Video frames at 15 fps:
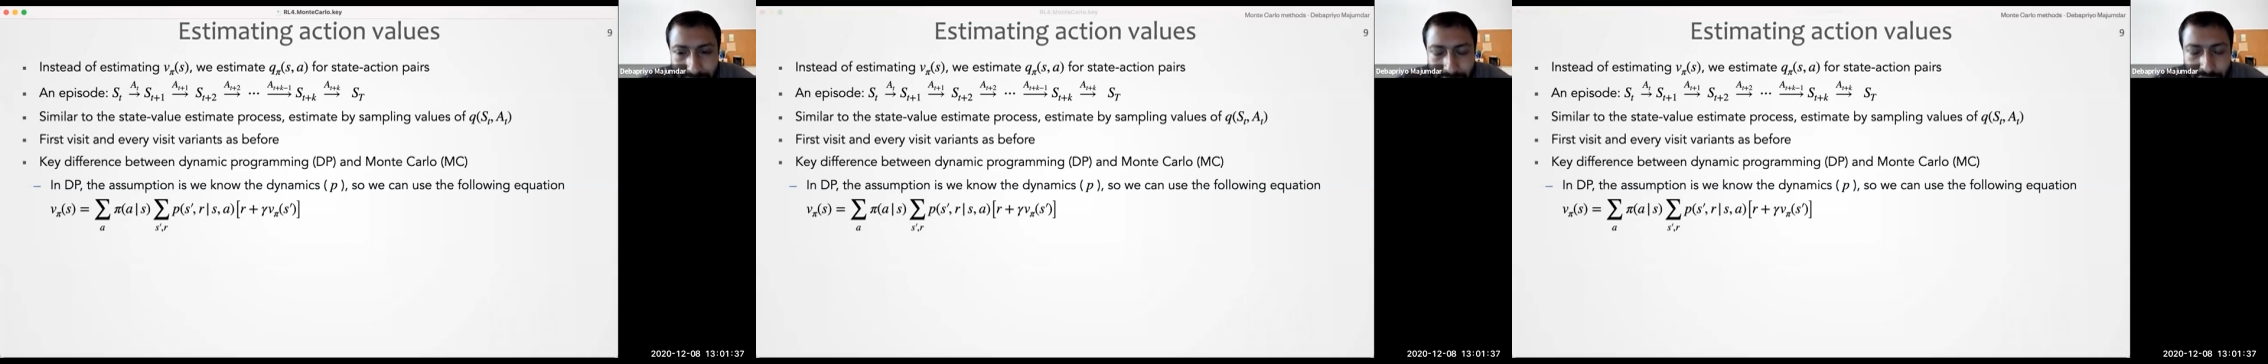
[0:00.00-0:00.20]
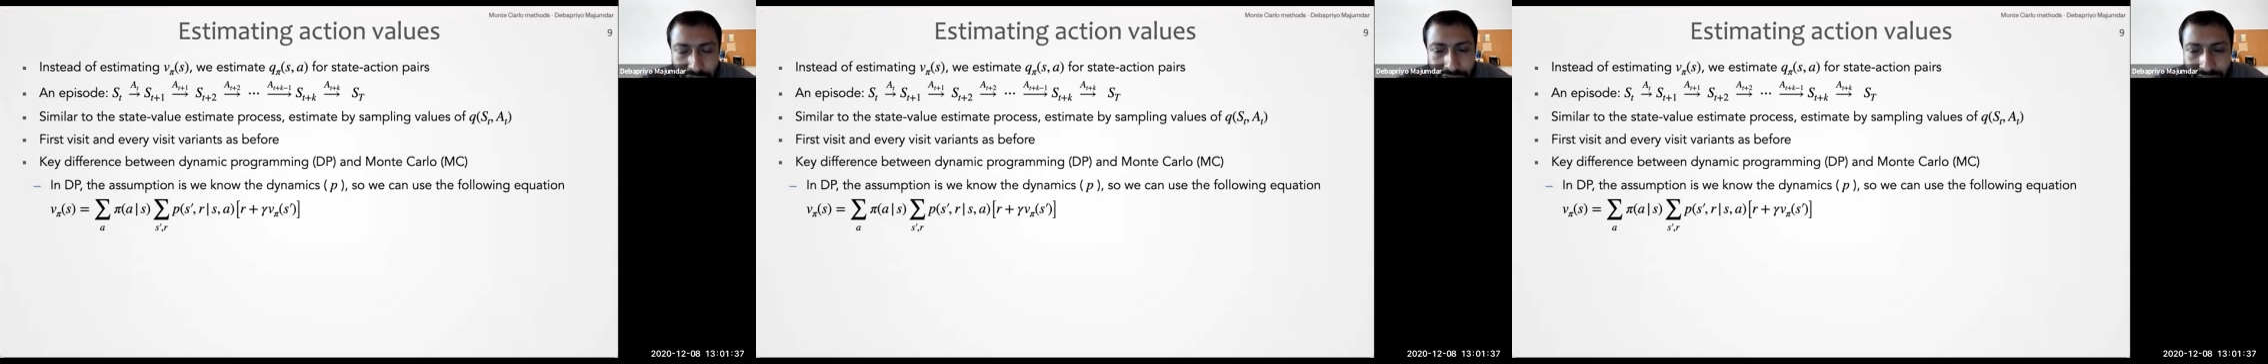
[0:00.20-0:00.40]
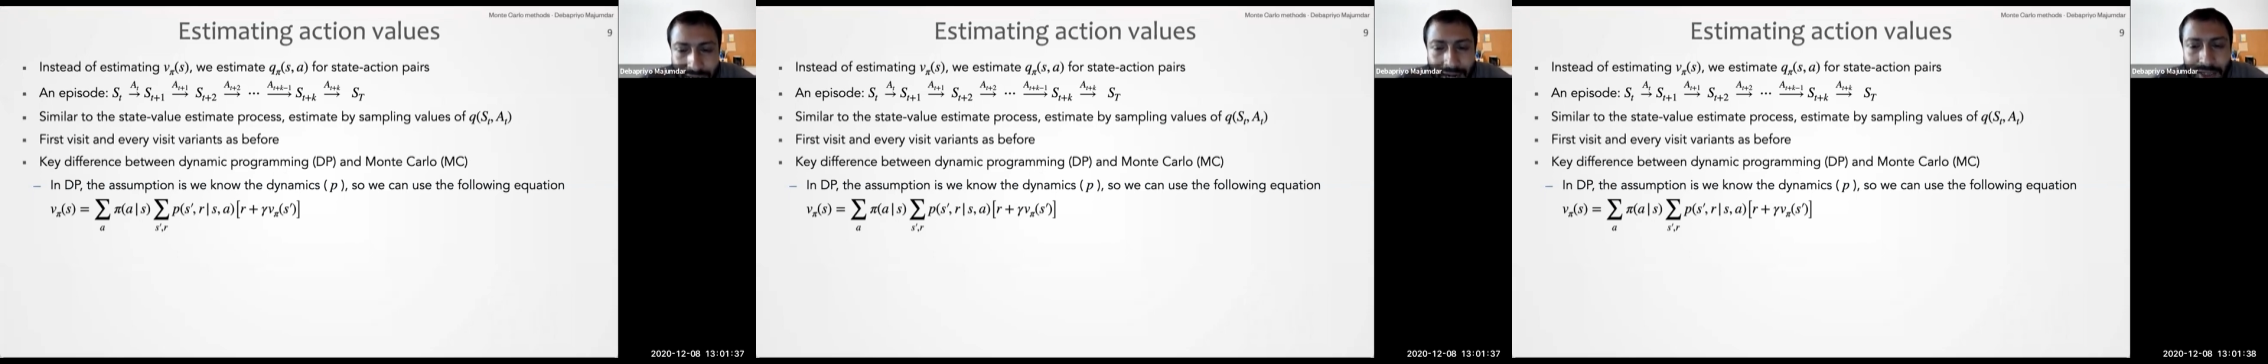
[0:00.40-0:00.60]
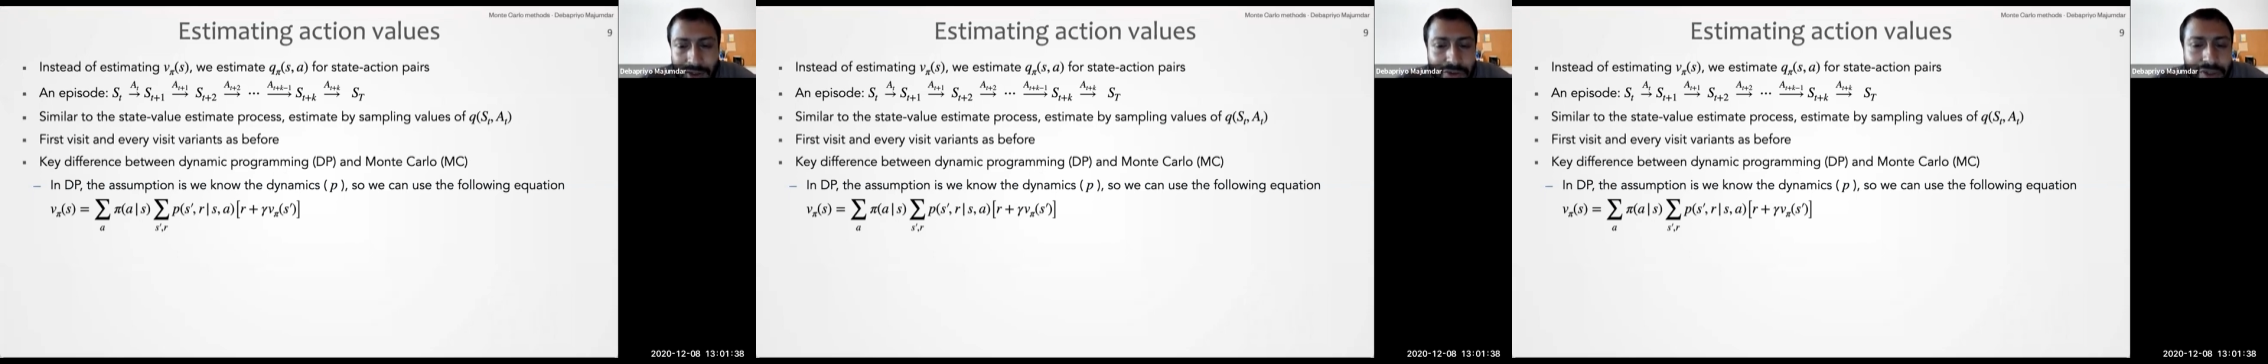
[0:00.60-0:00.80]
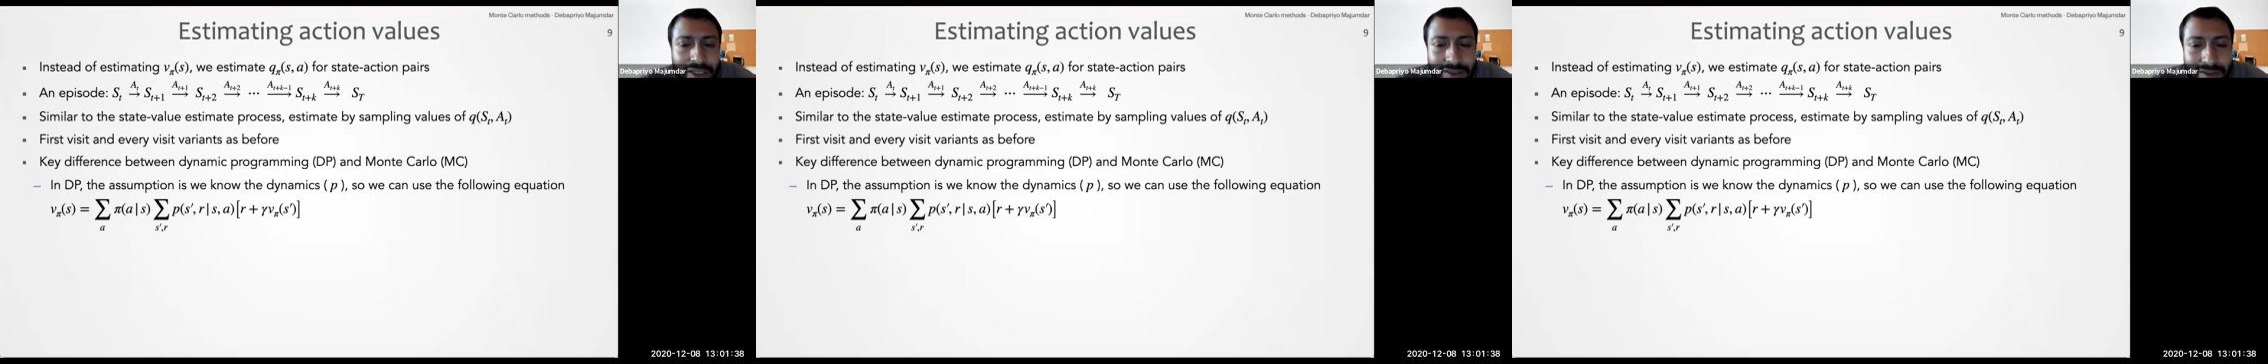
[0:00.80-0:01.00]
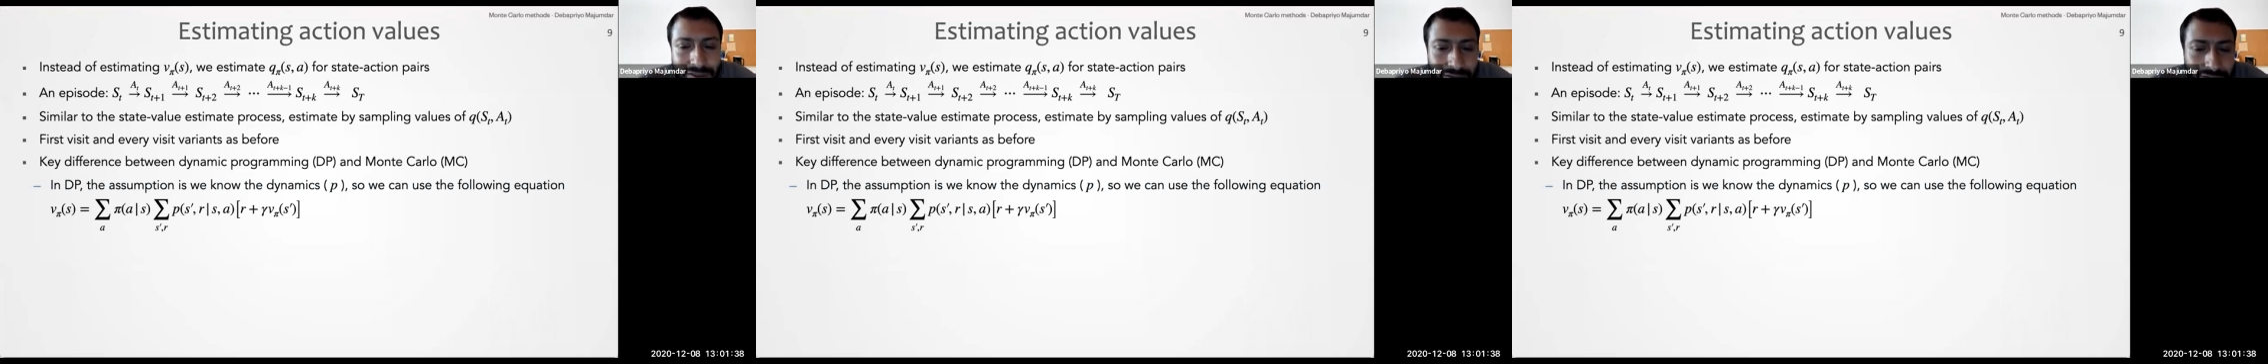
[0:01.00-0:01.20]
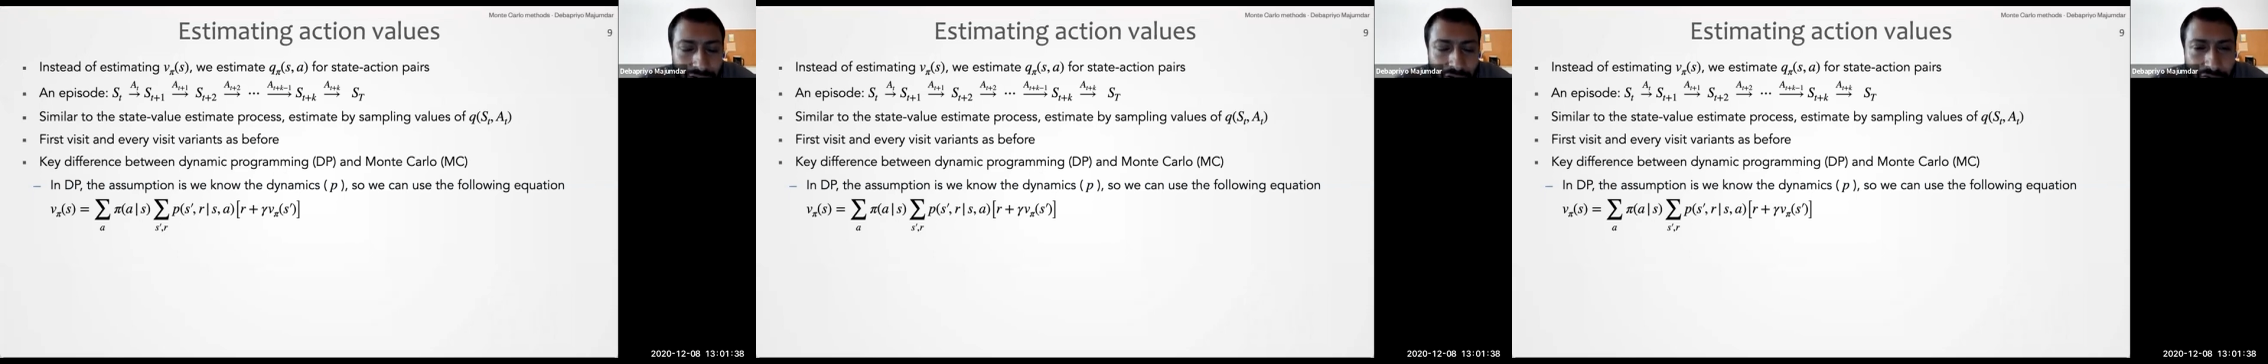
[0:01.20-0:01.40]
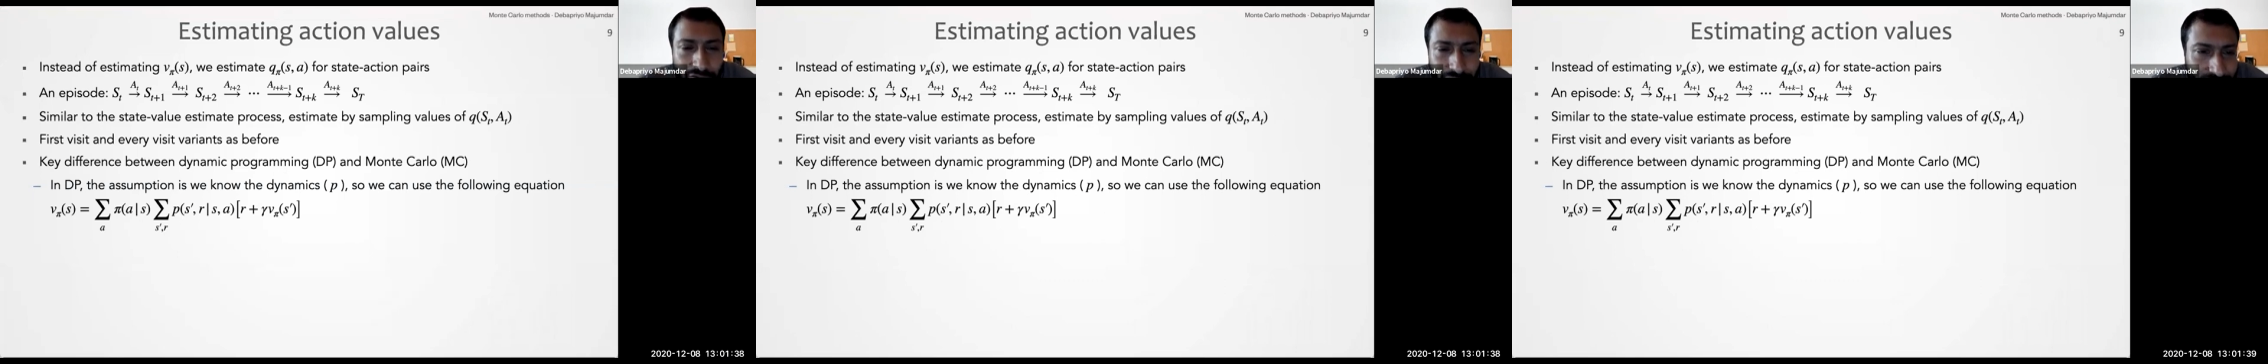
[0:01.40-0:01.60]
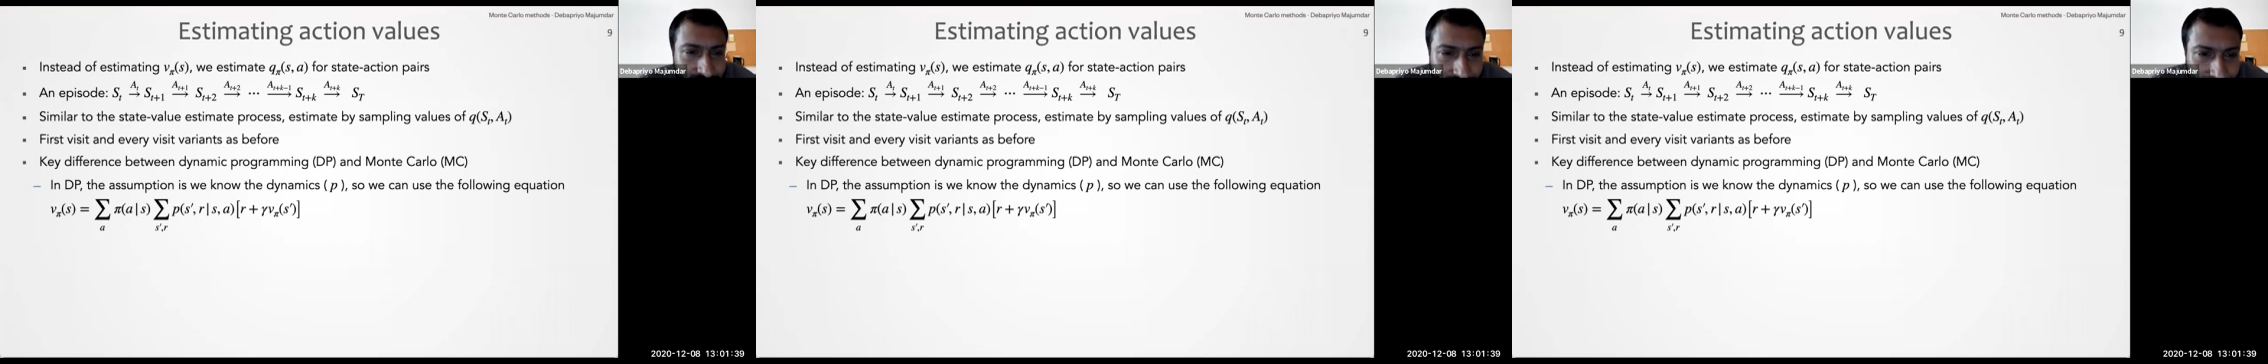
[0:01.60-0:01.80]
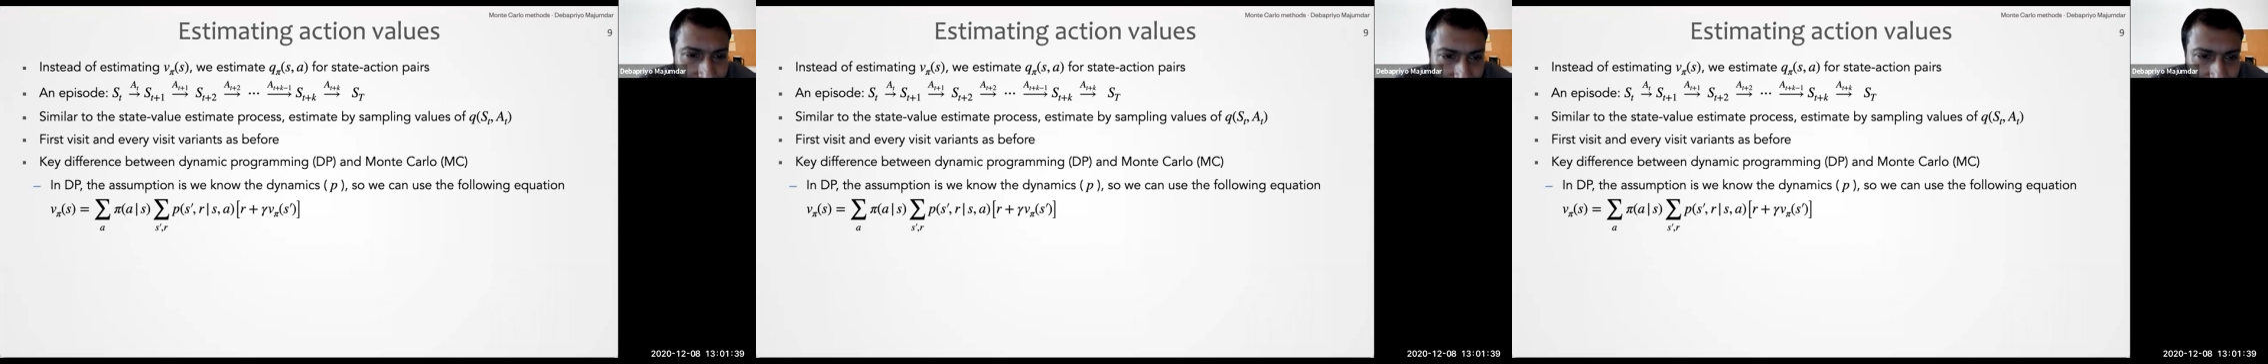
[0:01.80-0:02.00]
to start with
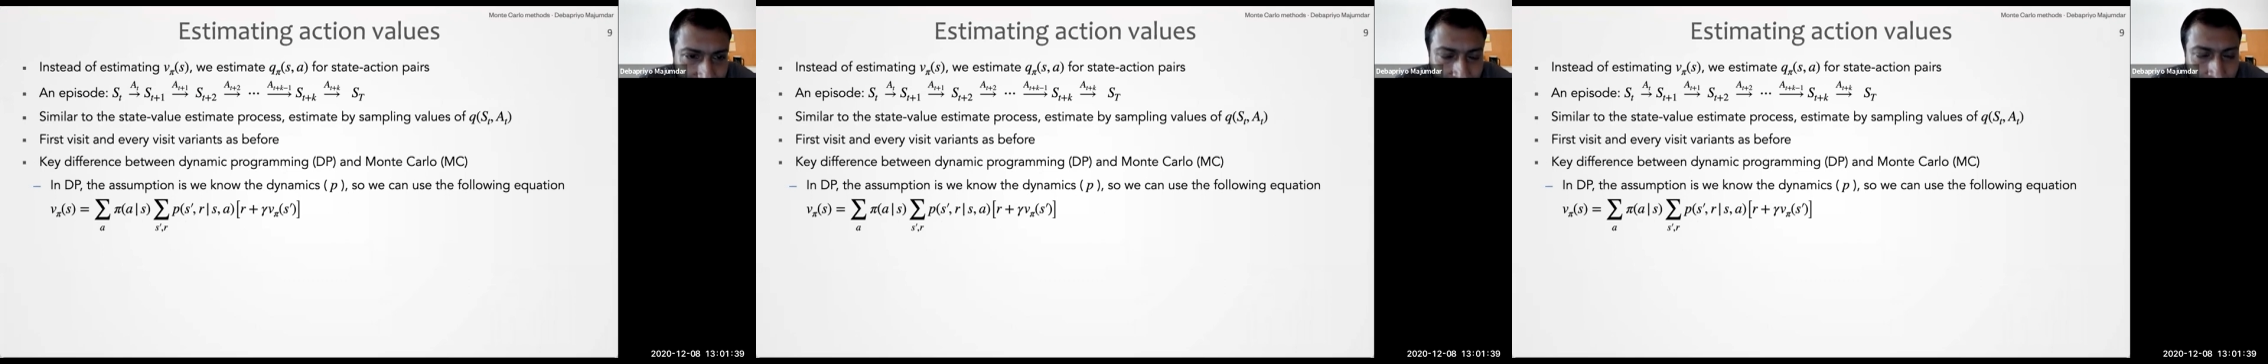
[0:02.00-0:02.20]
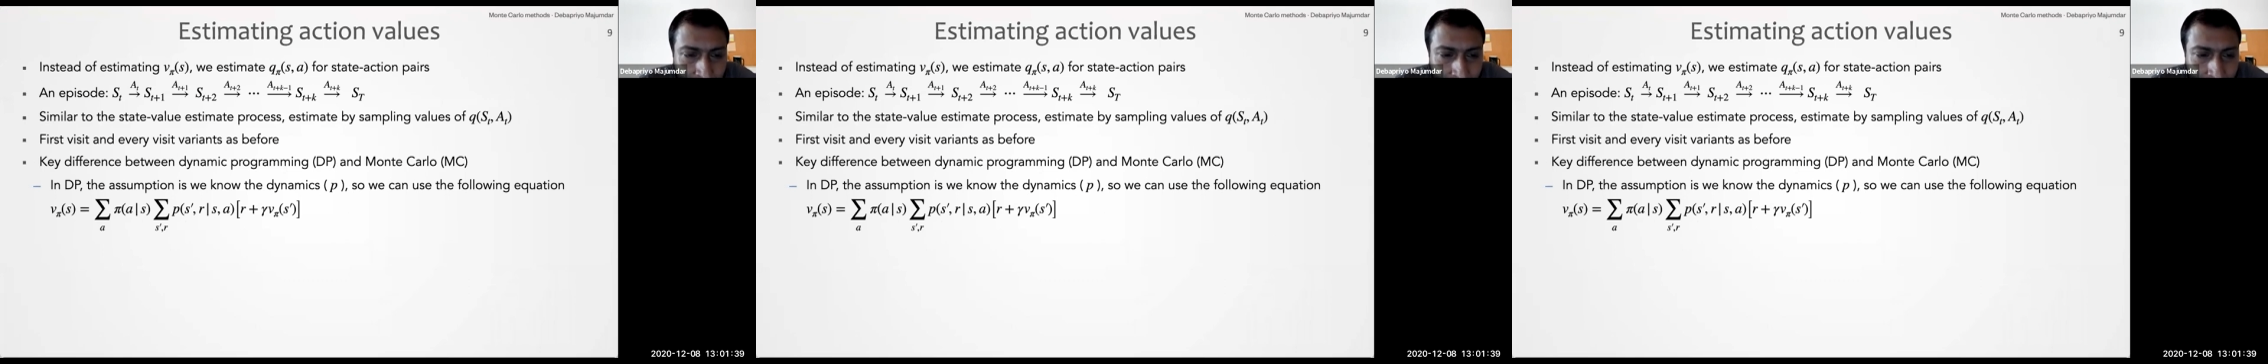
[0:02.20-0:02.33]
confidently,